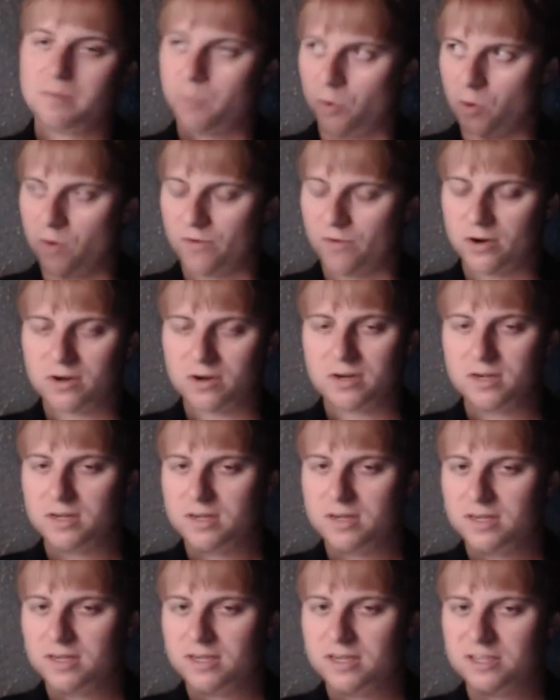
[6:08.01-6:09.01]
Moreover,
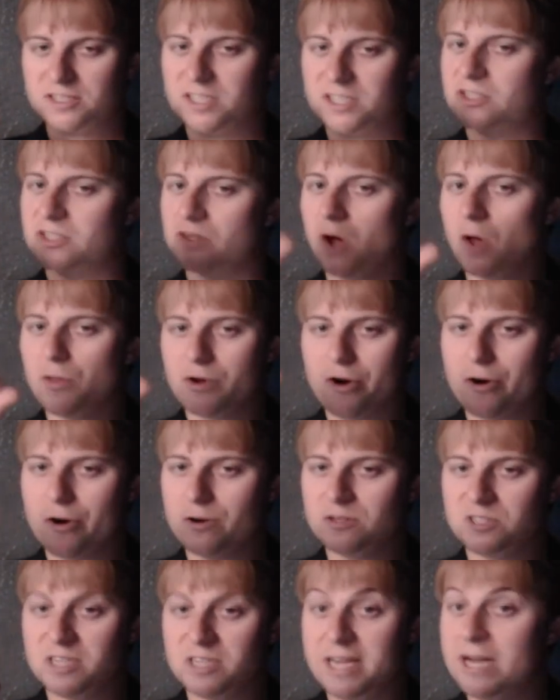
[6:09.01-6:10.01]
since all the
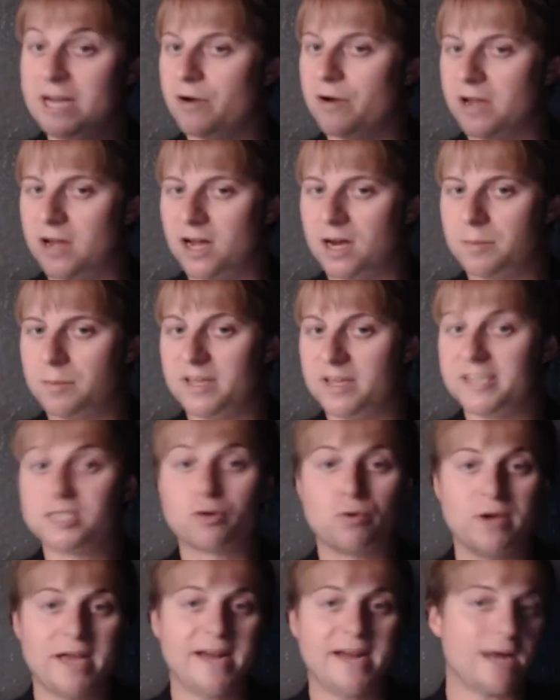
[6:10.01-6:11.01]
currency in our economy
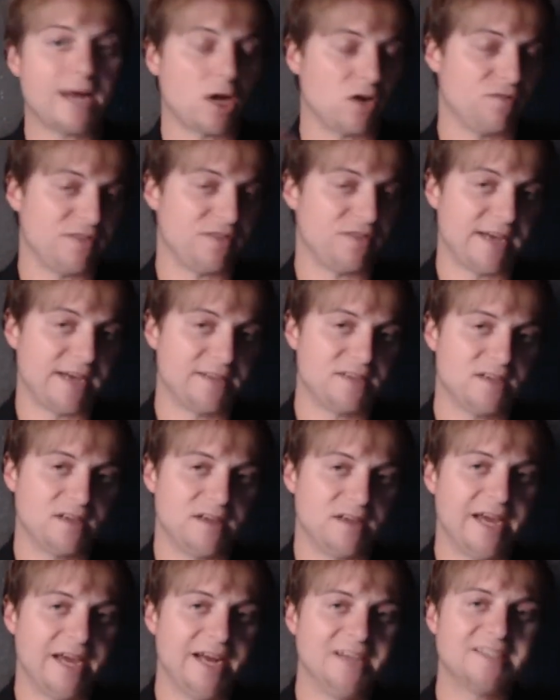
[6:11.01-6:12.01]
is created out of debt,
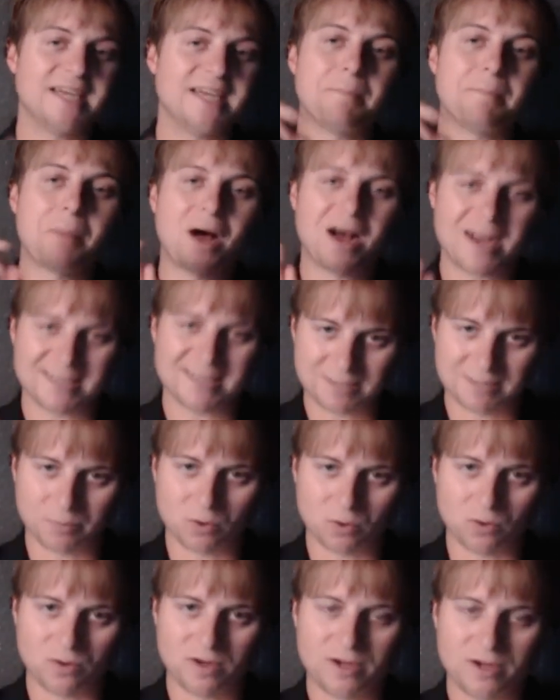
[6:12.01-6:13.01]
it is
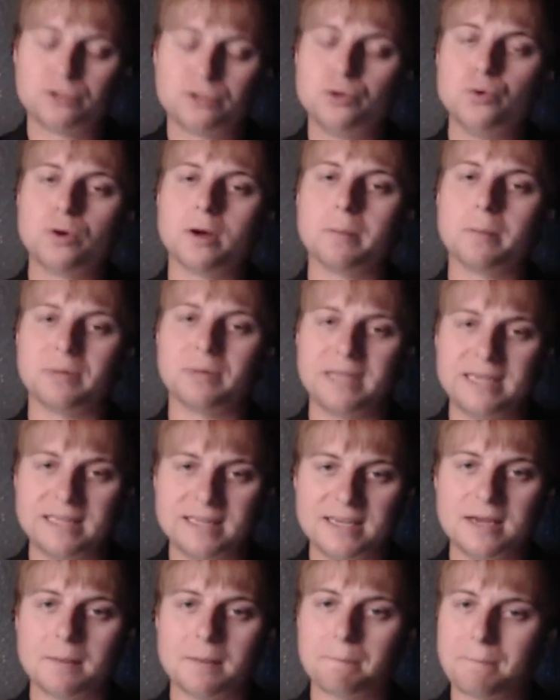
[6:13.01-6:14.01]
impossible to
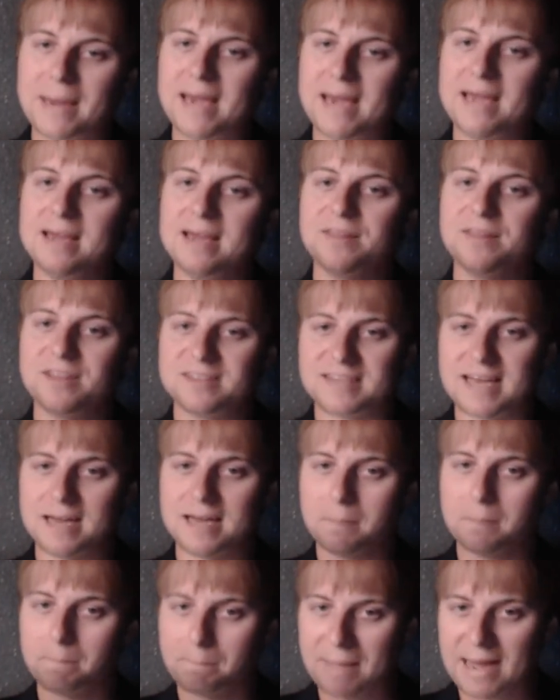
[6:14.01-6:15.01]
completely pay the
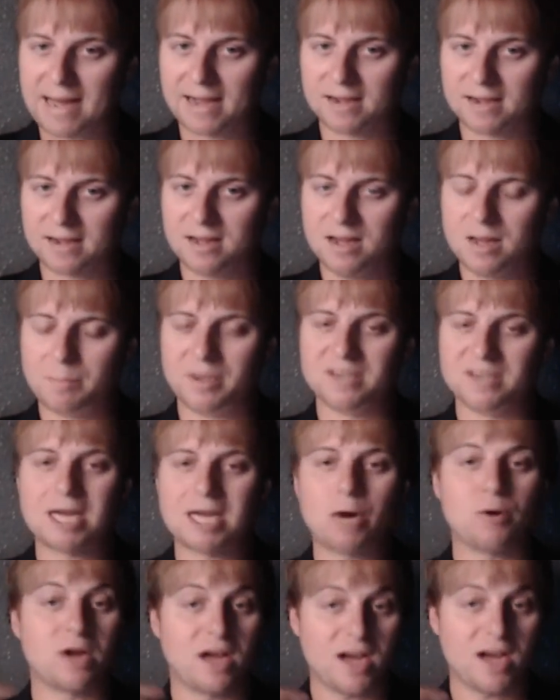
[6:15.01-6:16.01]
debt back because
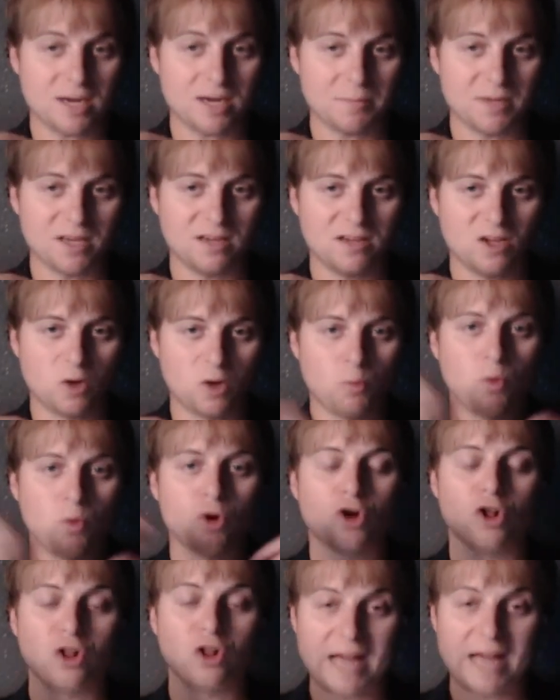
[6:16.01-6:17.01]
our economy will
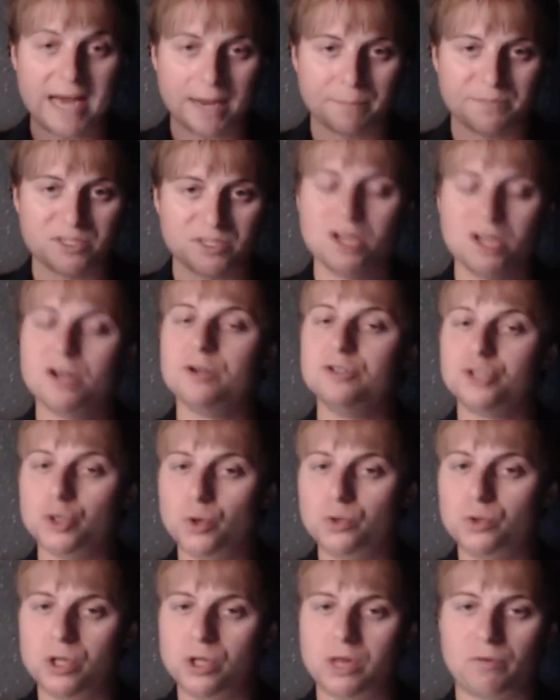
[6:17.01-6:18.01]
collapse
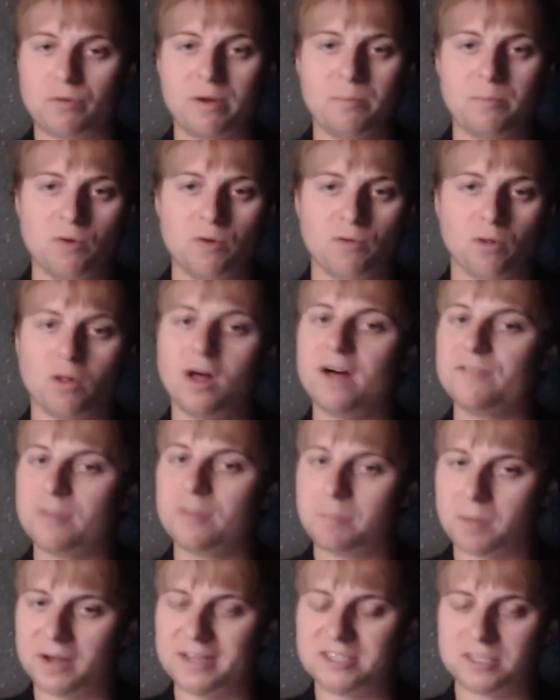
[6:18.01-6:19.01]
due to the removal of
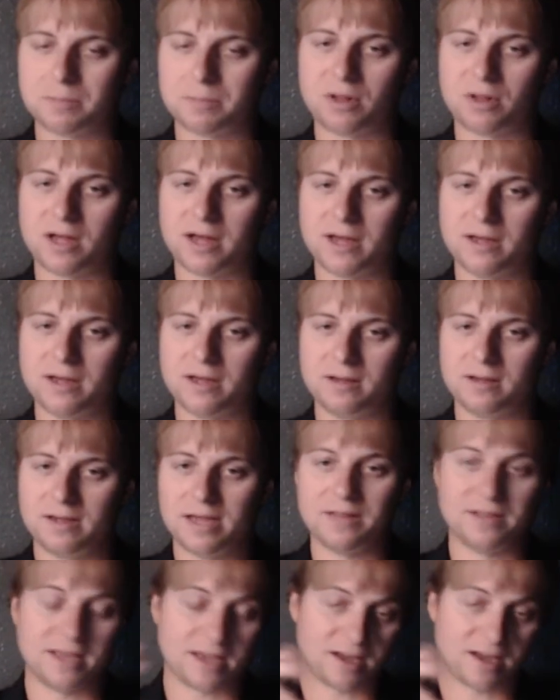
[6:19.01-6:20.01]
the money supply
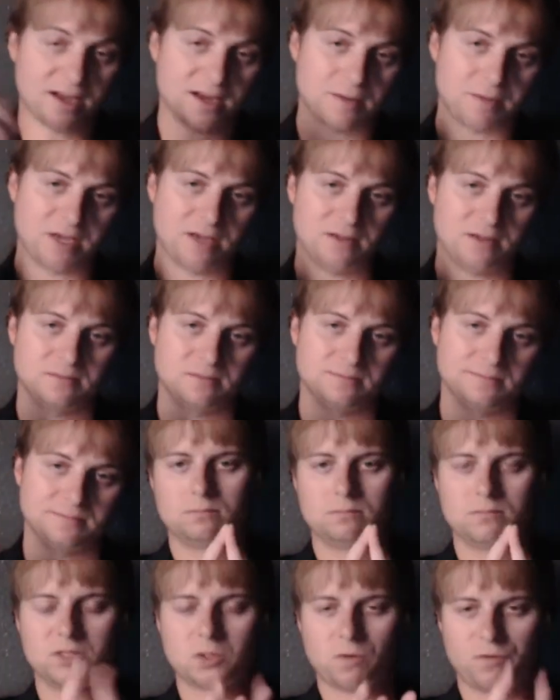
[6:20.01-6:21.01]
in the economy.
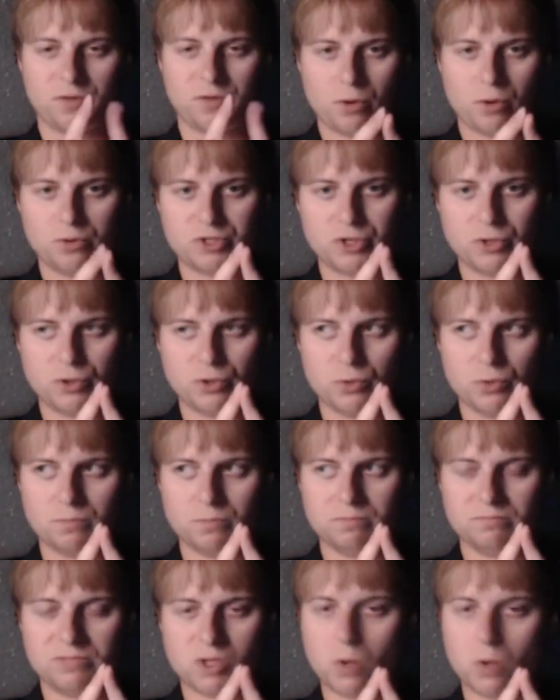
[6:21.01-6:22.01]
So for those who
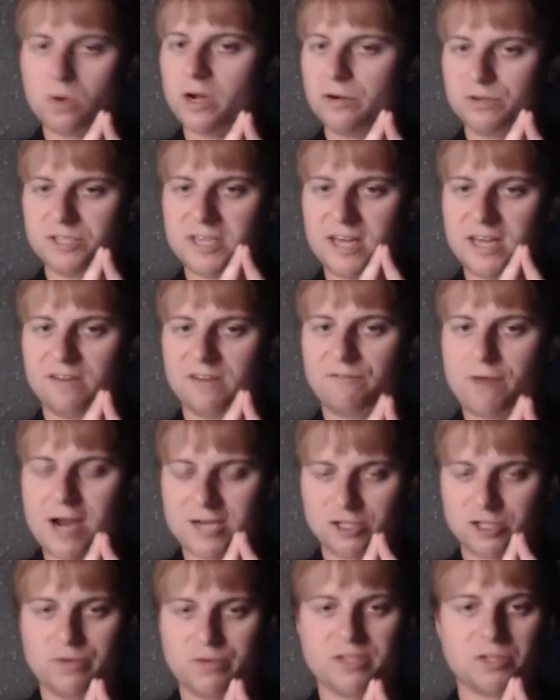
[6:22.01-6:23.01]
don't understand
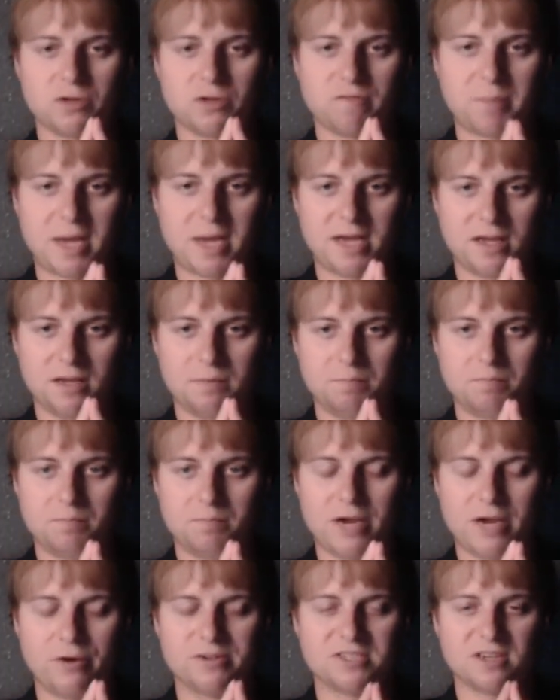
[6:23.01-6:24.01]
fractional reserve banking,
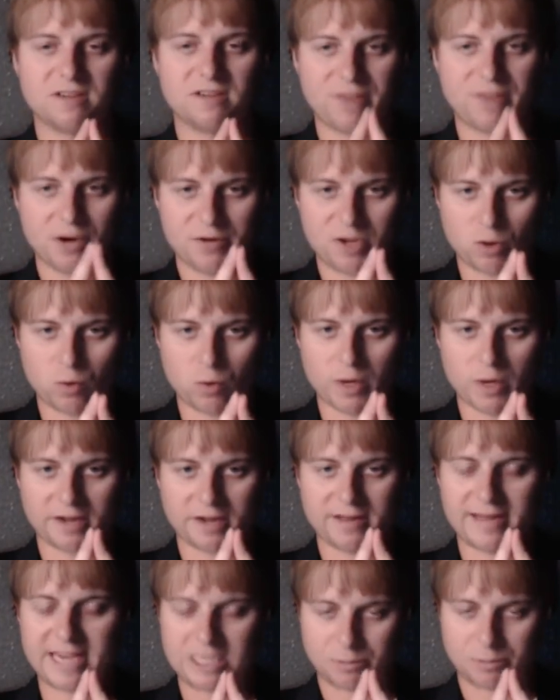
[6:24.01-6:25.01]
here's a very
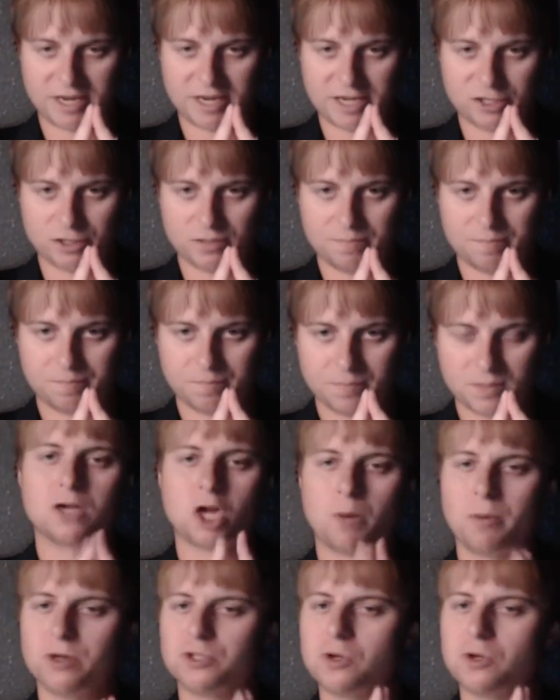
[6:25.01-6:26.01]
quick explanation.
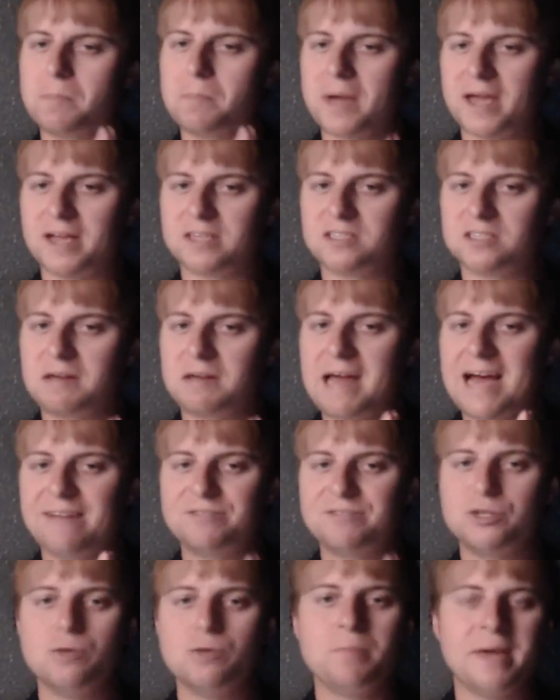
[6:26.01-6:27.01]
Commercial banks
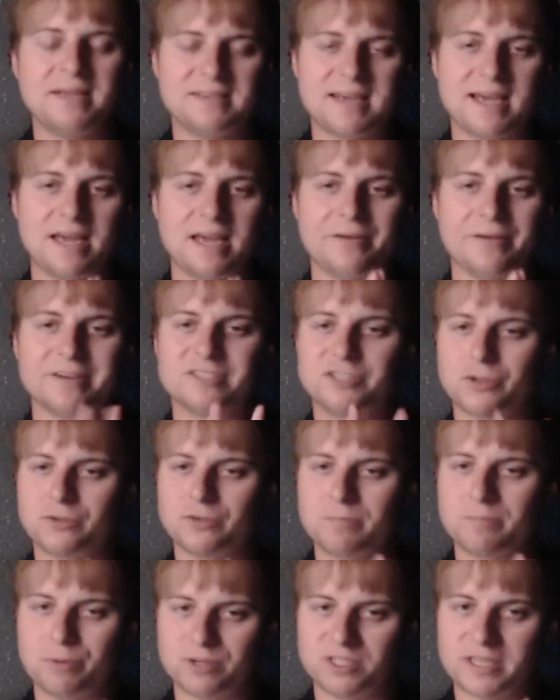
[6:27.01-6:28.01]
have to maintain a
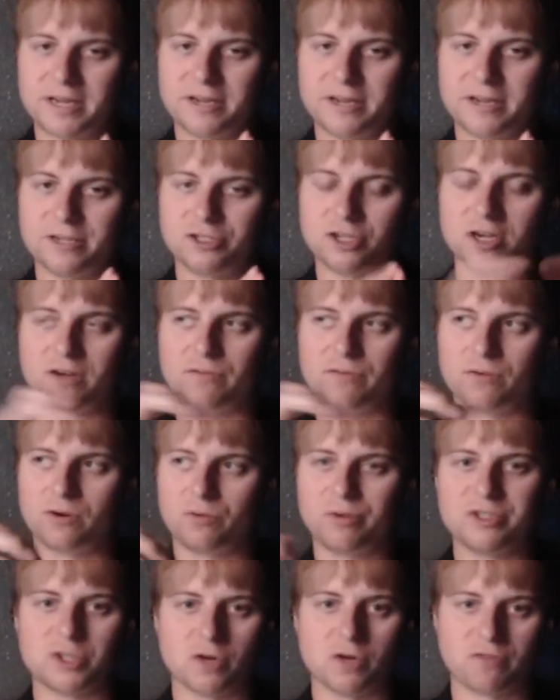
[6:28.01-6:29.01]
certain percentage of
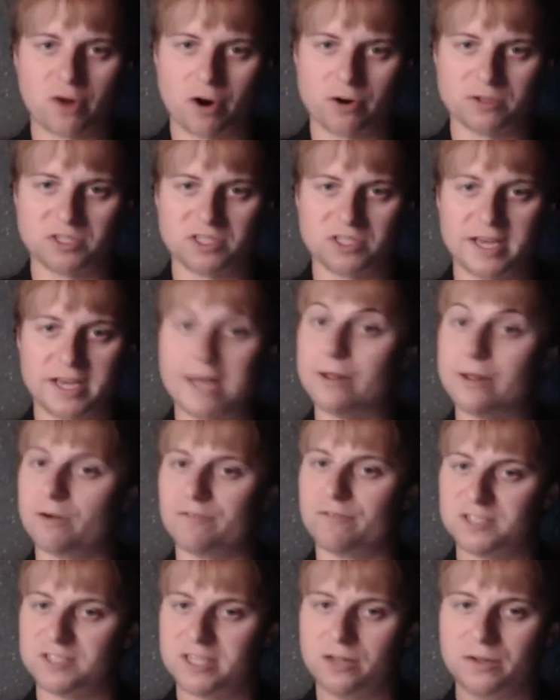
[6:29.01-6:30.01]
reserve currency in their
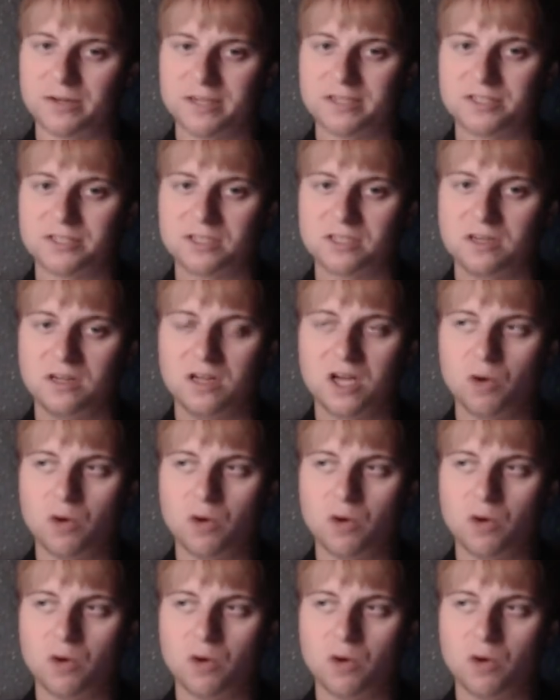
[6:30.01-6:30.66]
facilities.